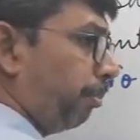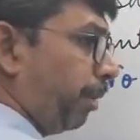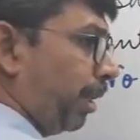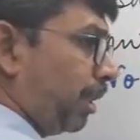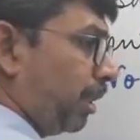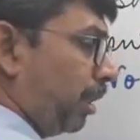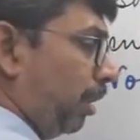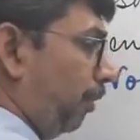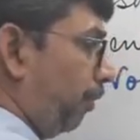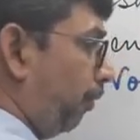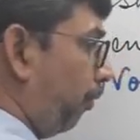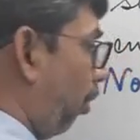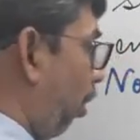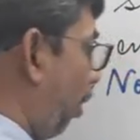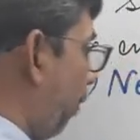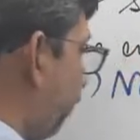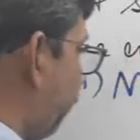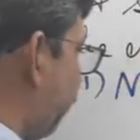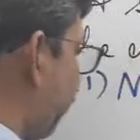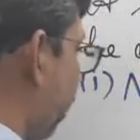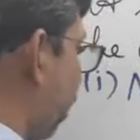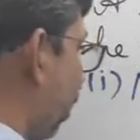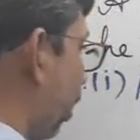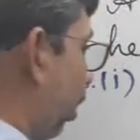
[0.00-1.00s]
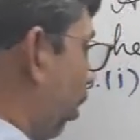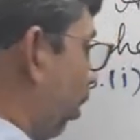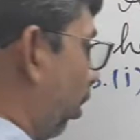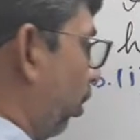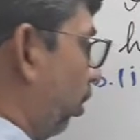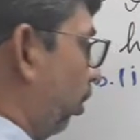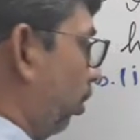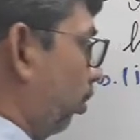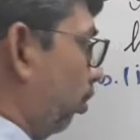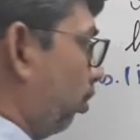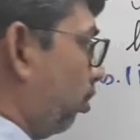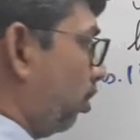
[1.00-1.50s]
present form.
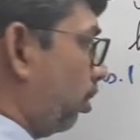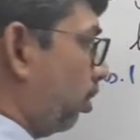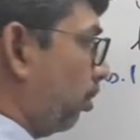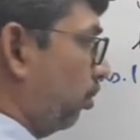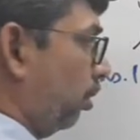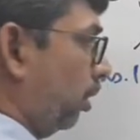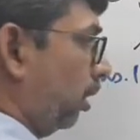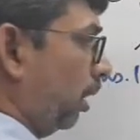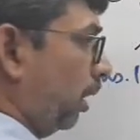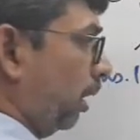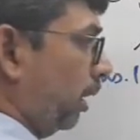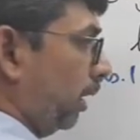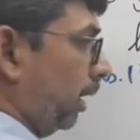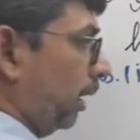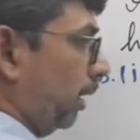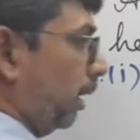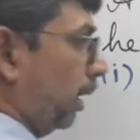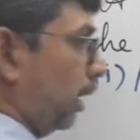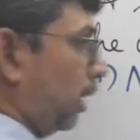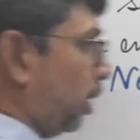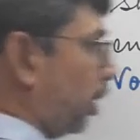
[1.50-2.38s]
No sooner did the